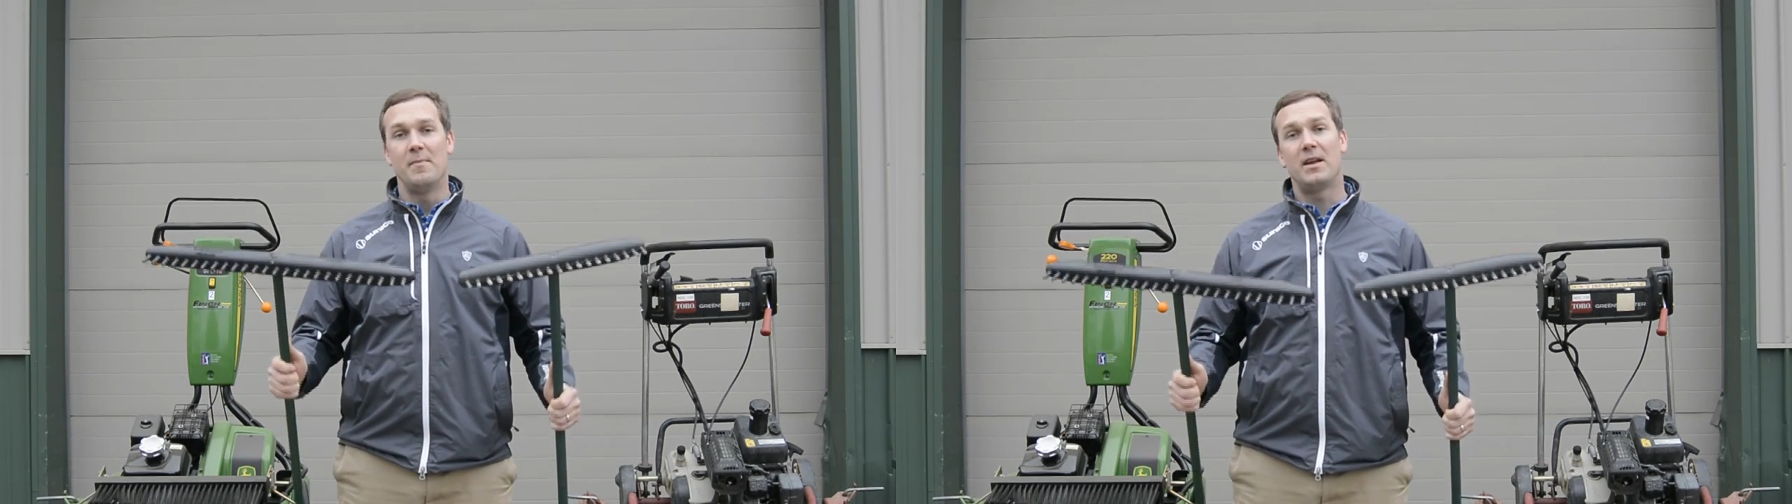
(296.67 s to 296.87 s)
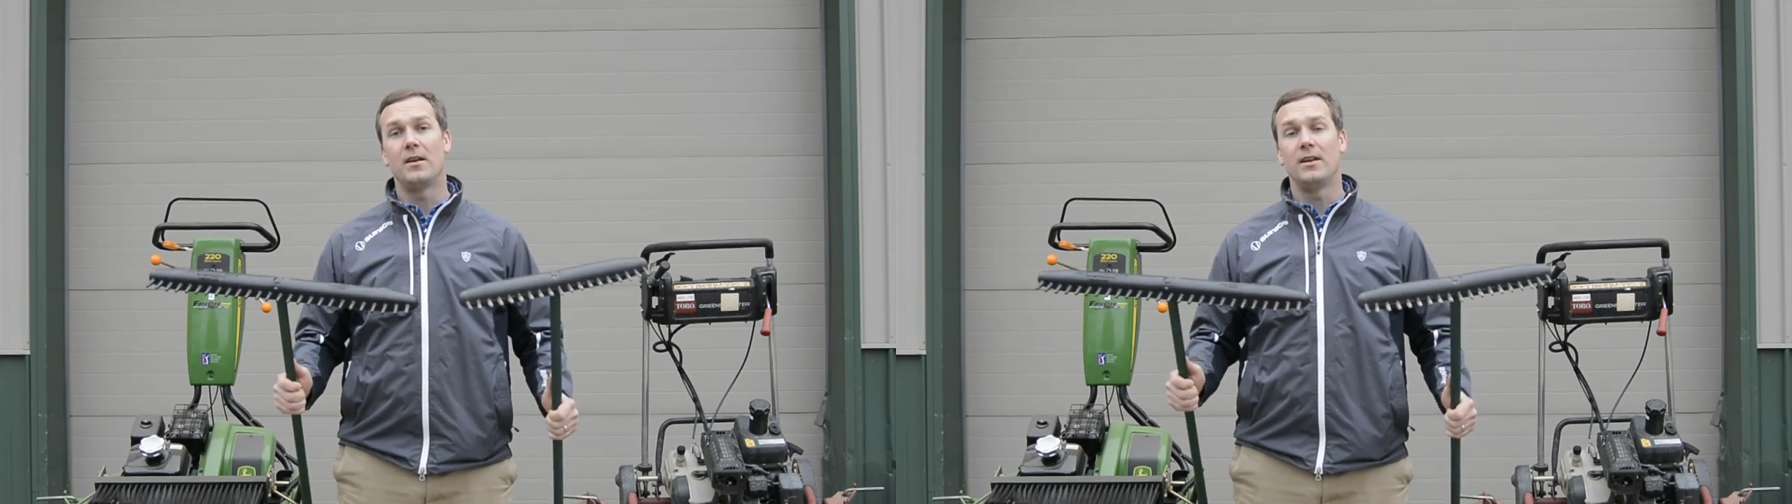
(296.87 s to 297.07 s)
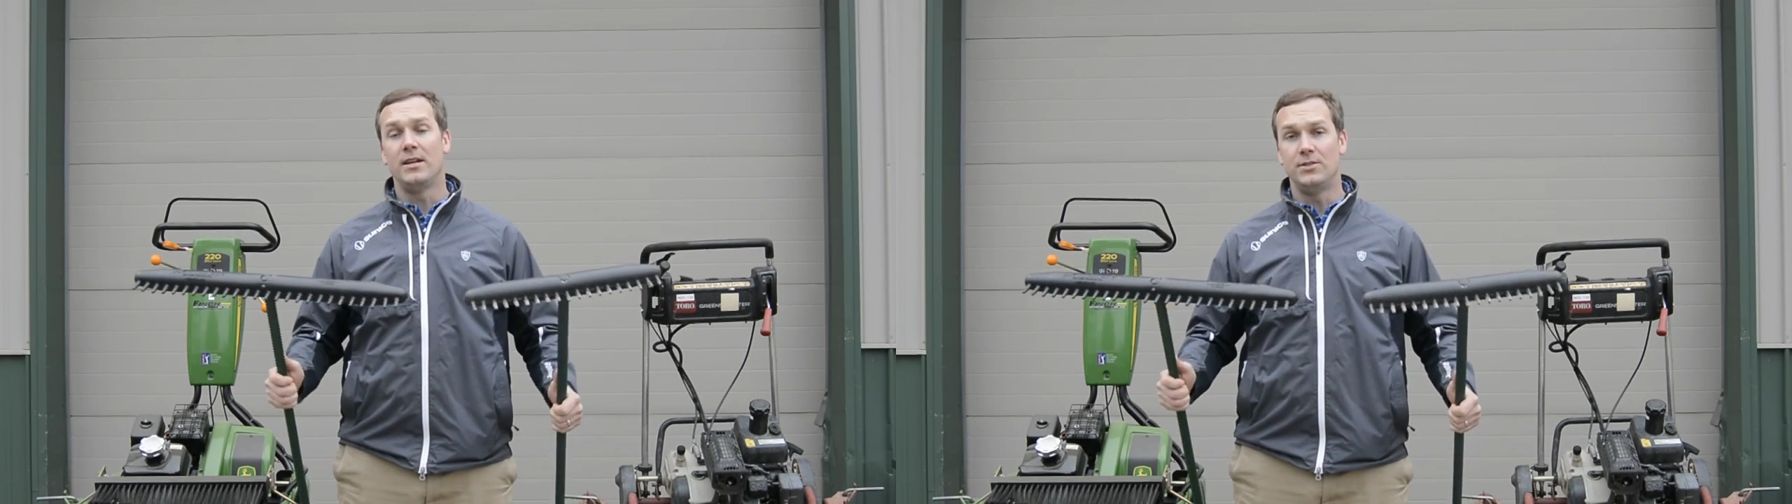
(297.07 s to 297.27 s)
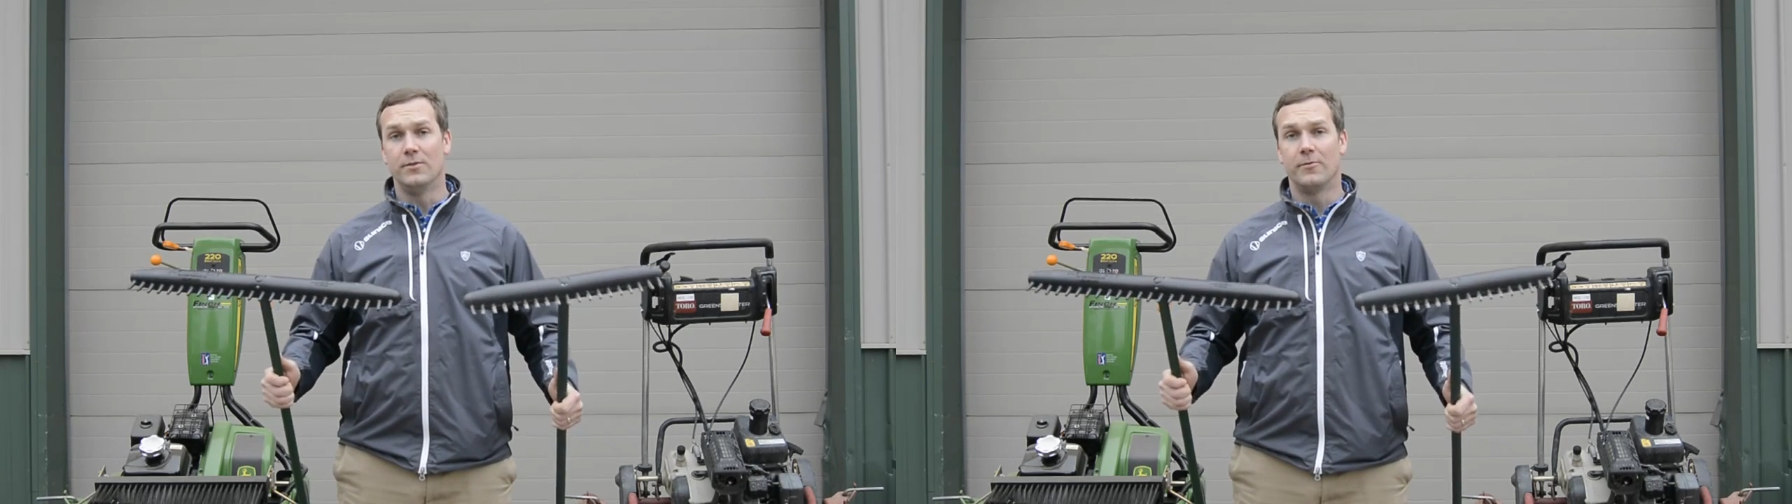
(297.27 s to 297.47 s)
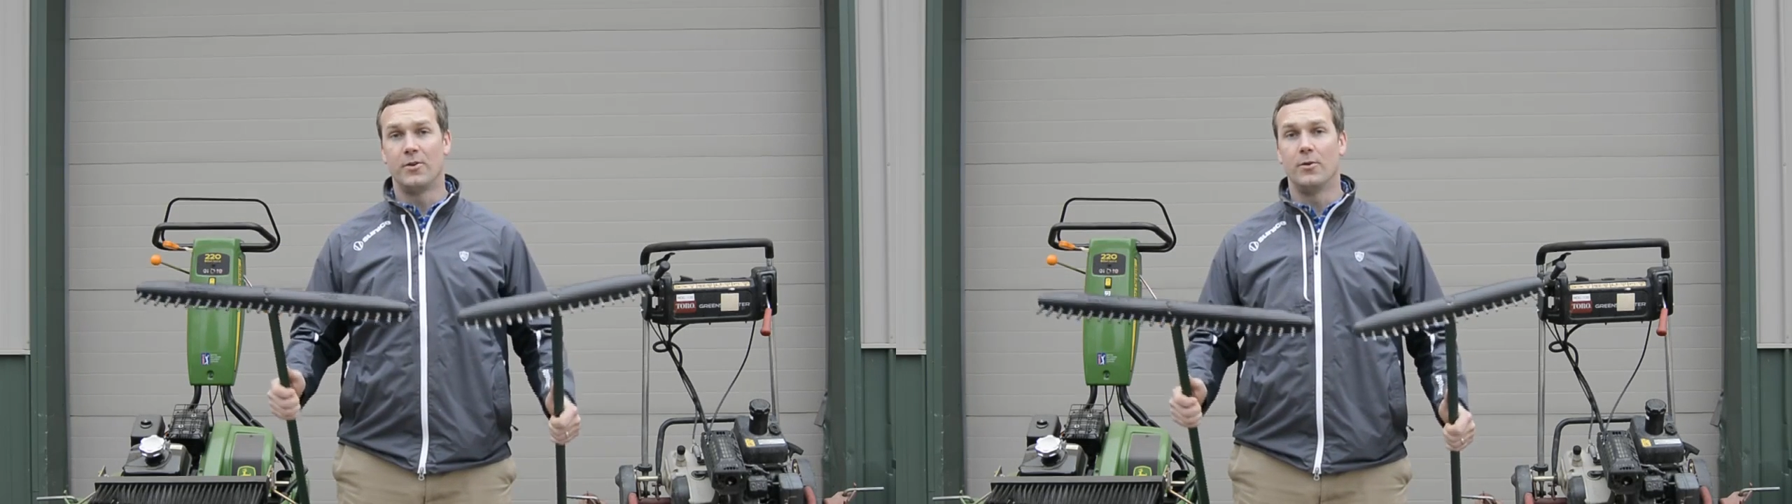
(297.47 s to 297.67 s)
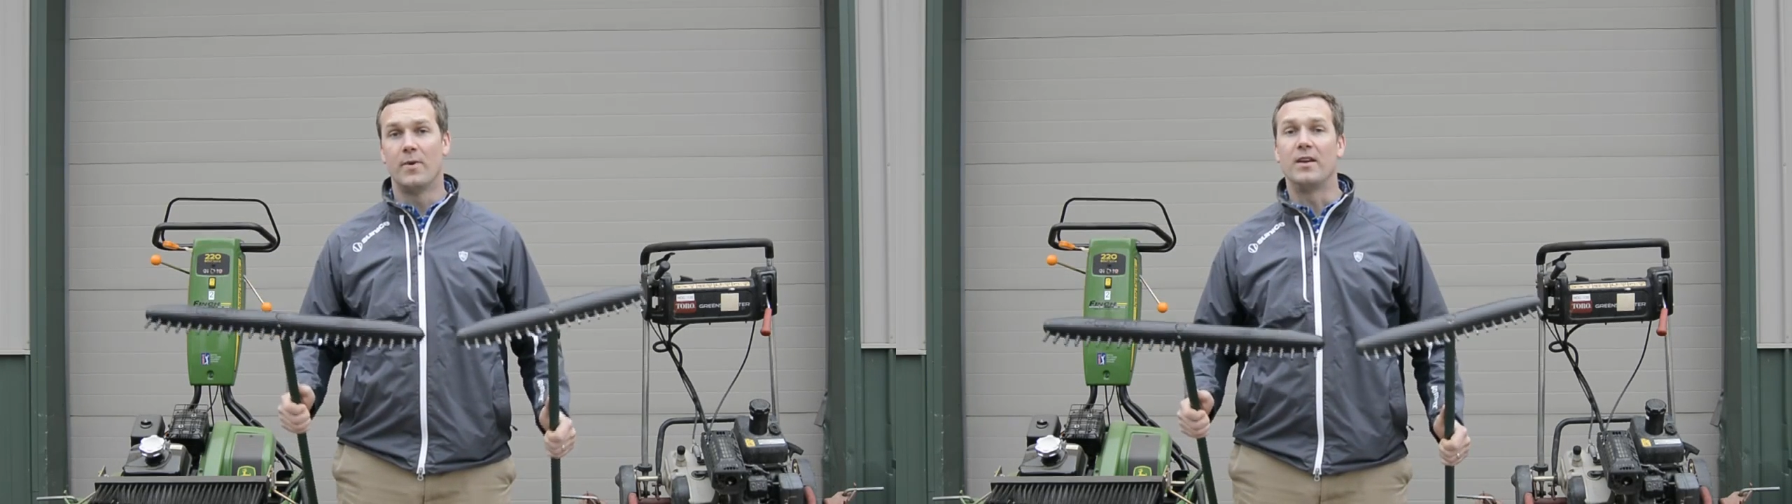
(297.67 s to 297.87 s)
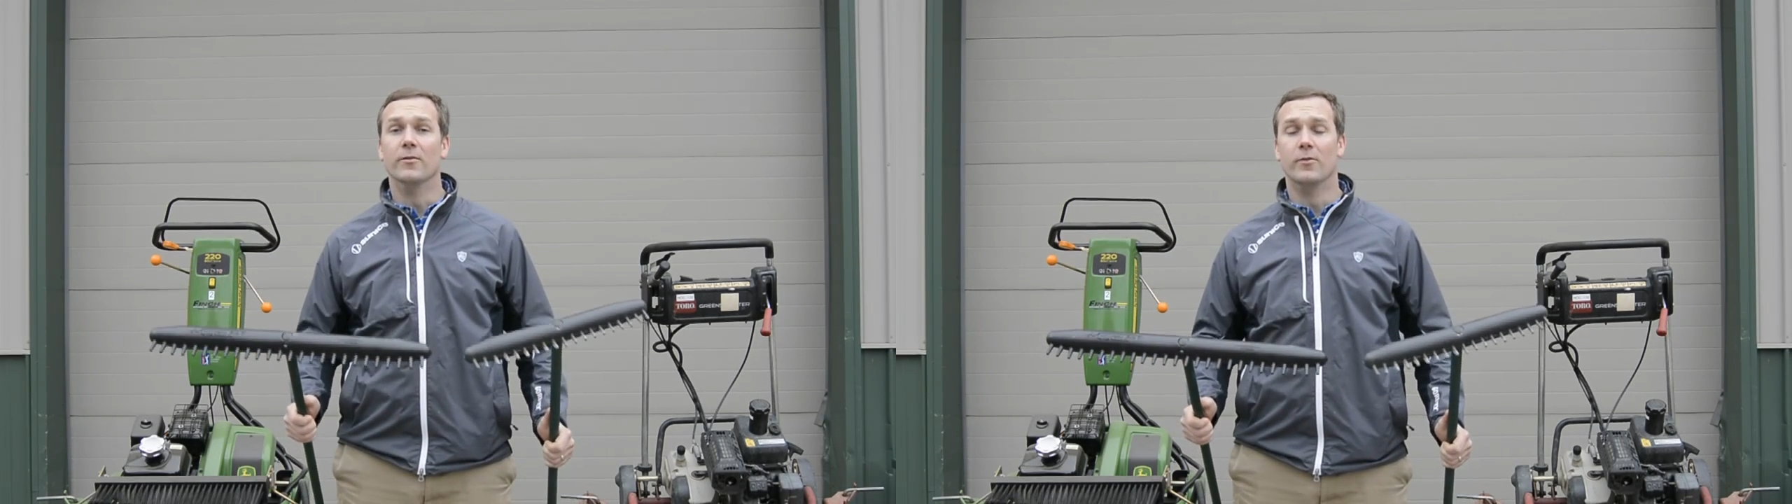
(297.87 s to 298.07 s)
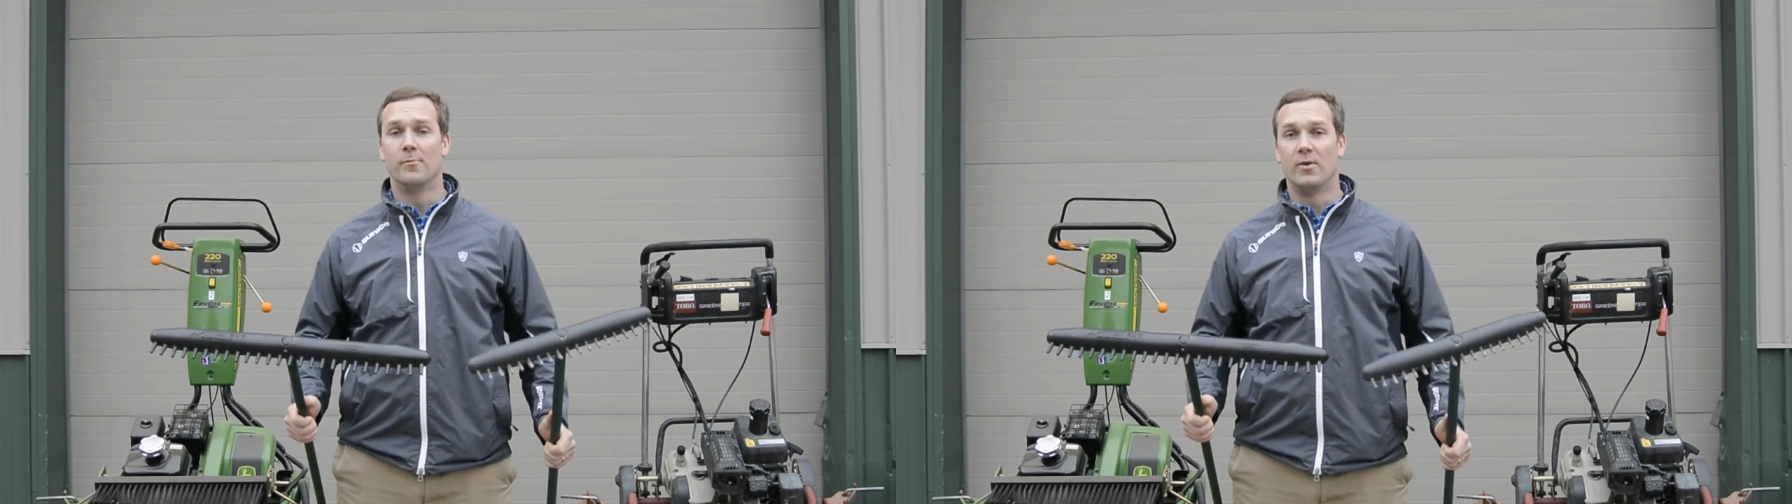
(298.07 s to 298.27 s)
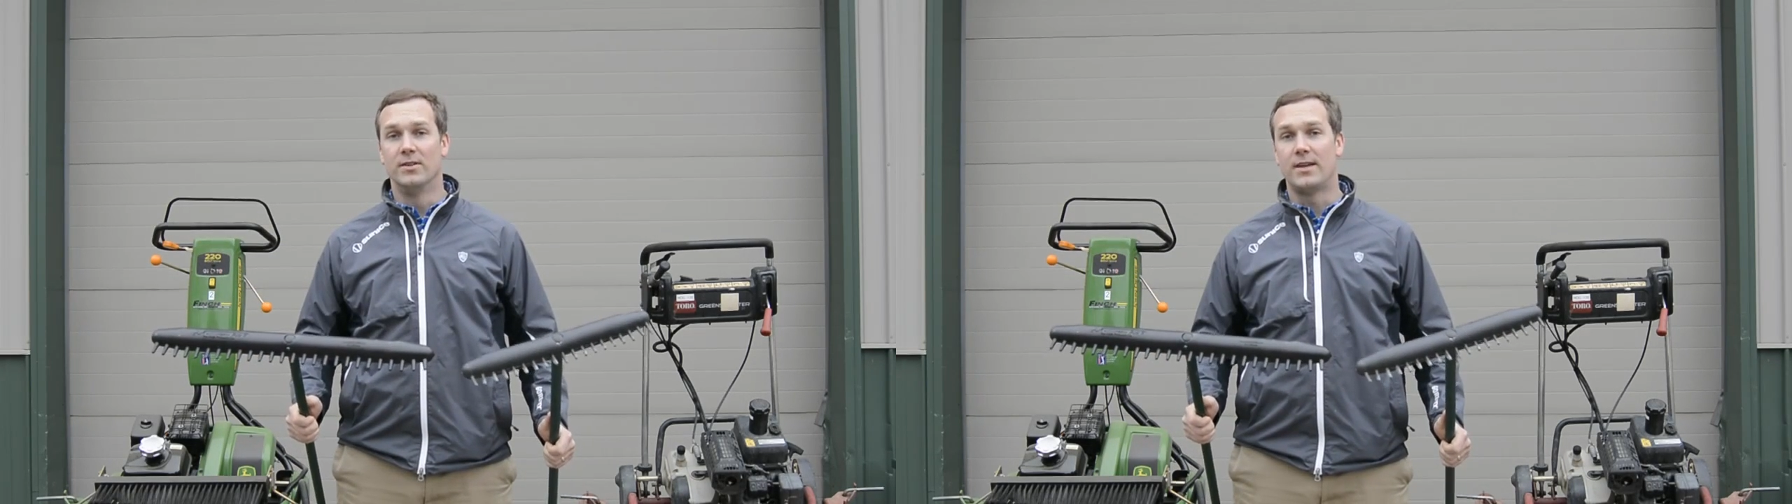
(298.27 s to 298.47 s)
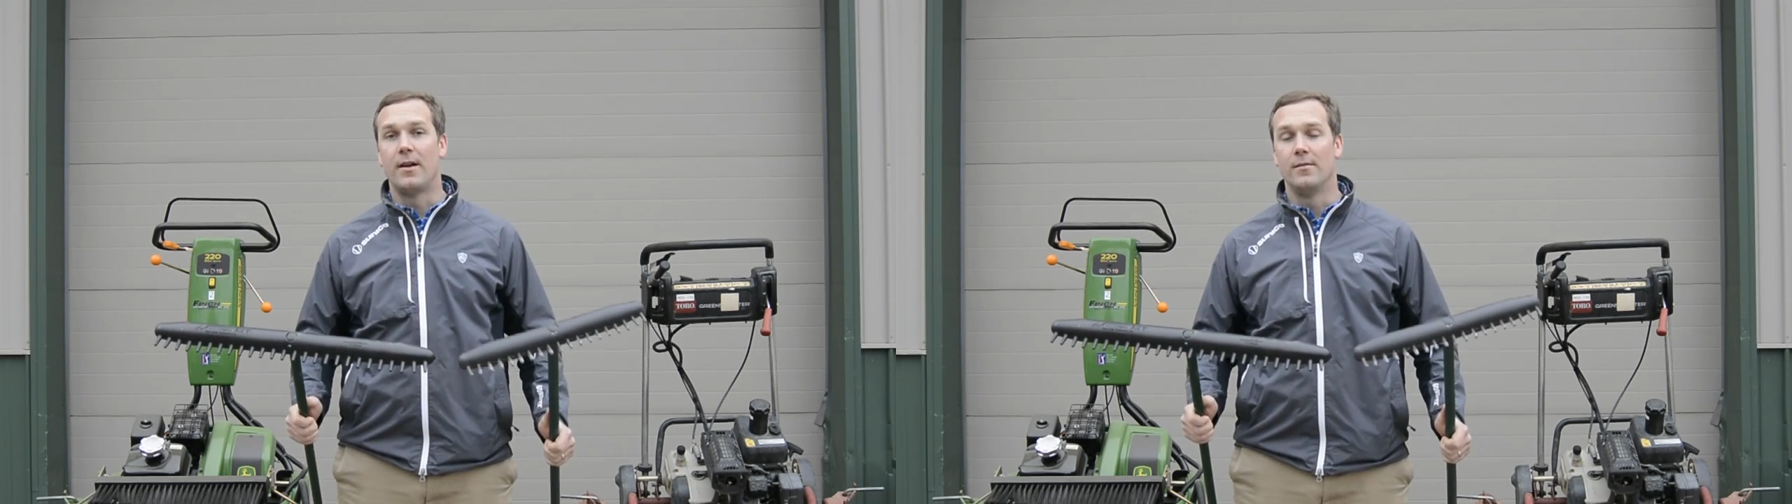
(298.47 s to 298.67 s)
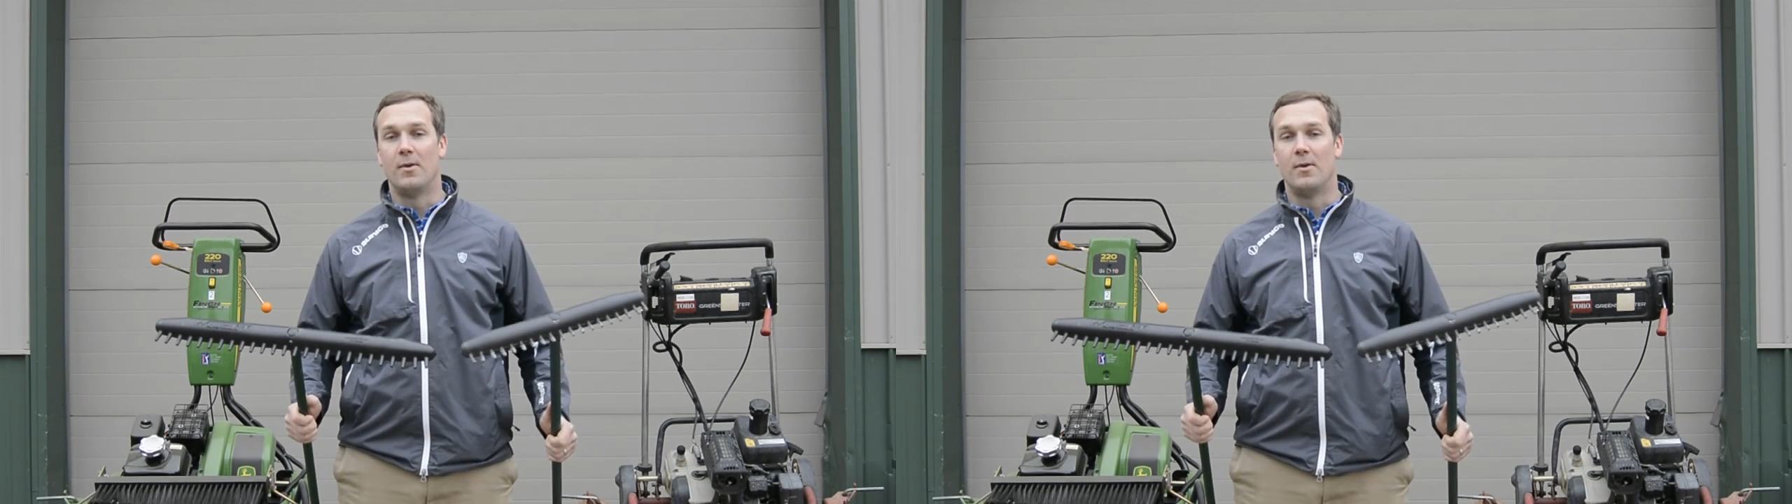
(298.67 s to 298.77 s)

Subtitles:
making it easier for you to rake your footprints out of the